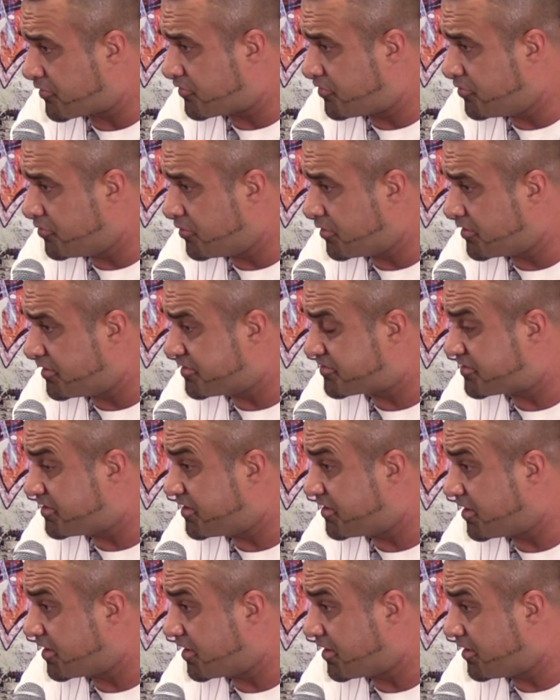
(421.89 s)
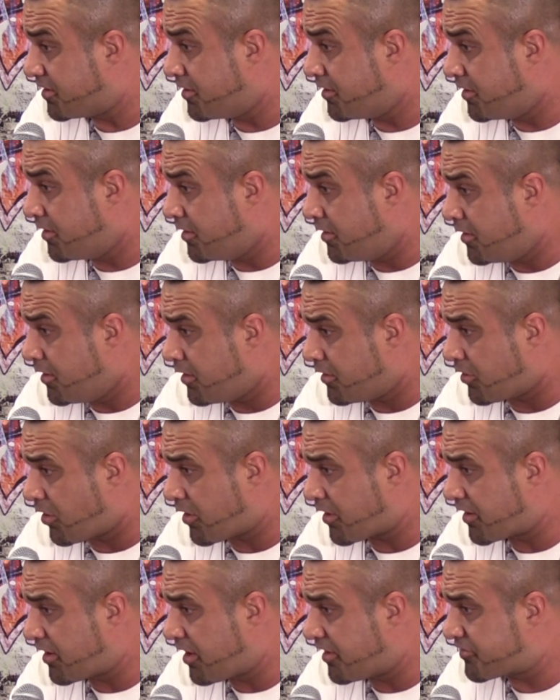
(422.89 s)
two. At least he did it. A
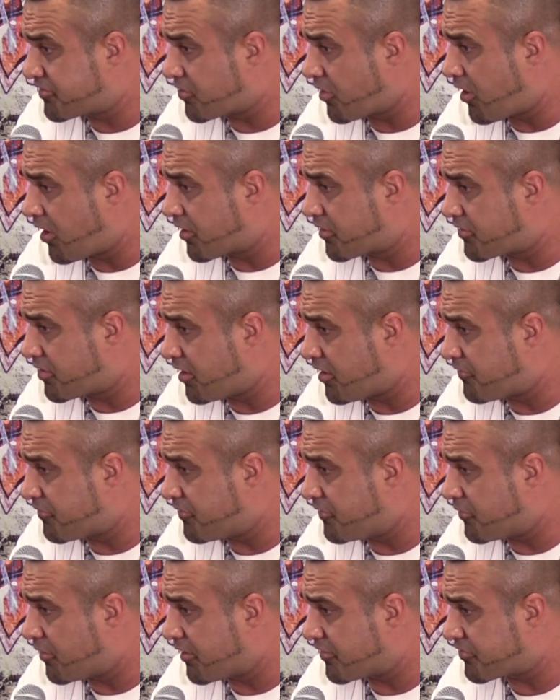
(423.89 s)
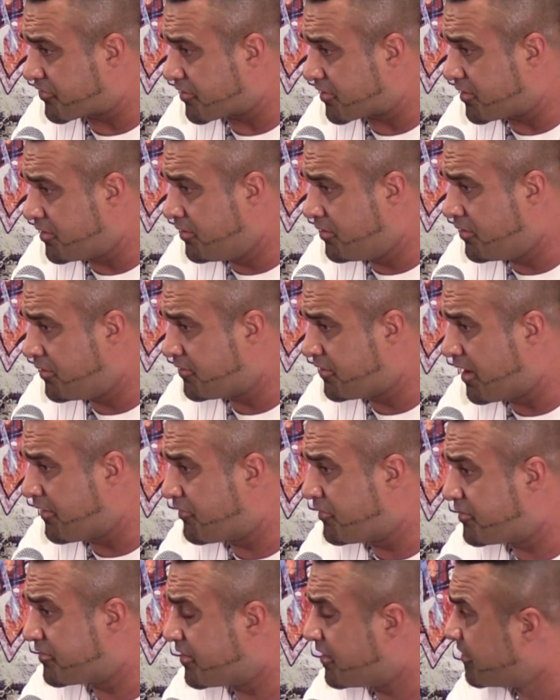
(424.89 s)
lot of guys talk tough in wrestling. And
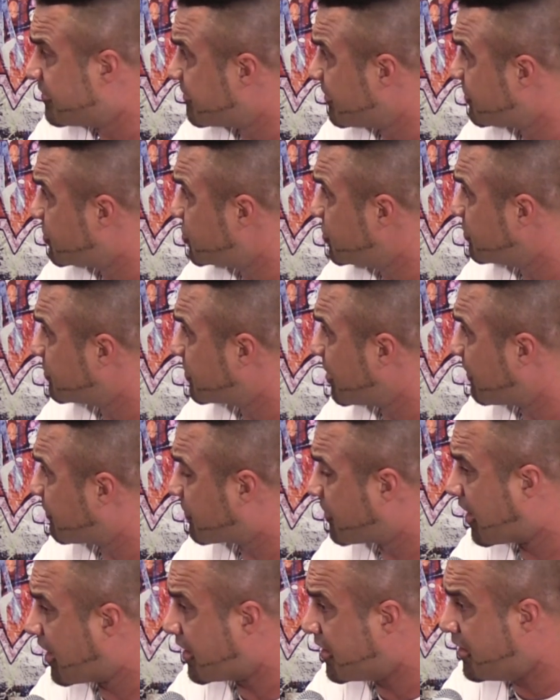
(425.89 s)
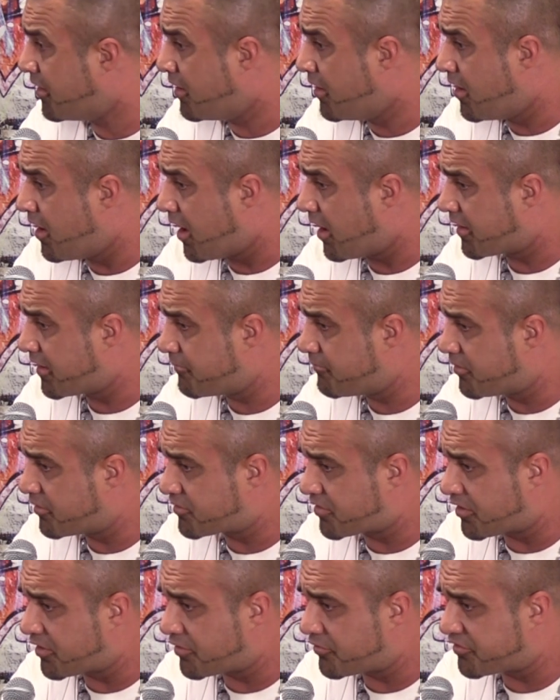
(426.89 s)
Devin is a shoot tough guy. I give him a
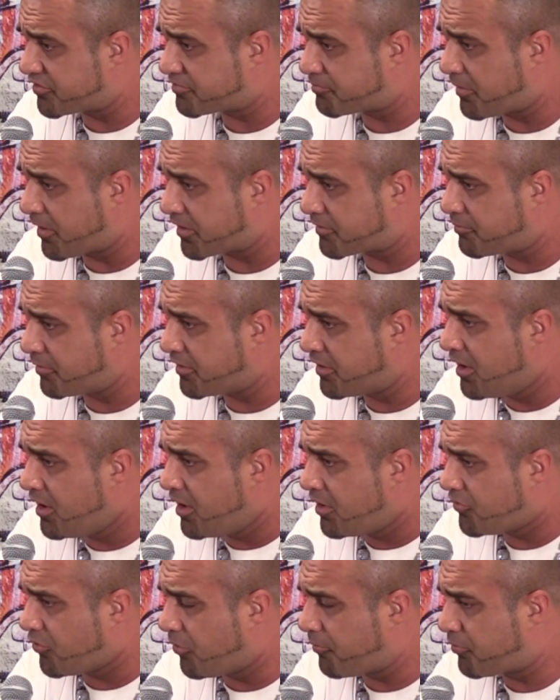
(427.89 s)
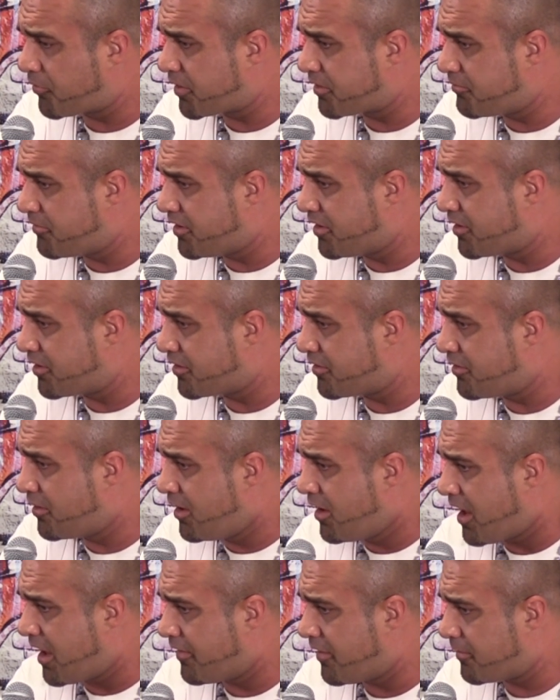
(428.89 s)
ton of respect, but don't bring me
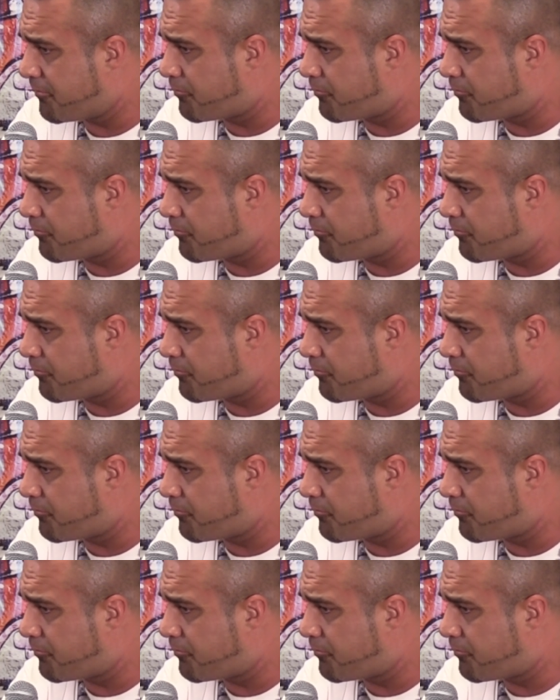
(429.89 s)
in and then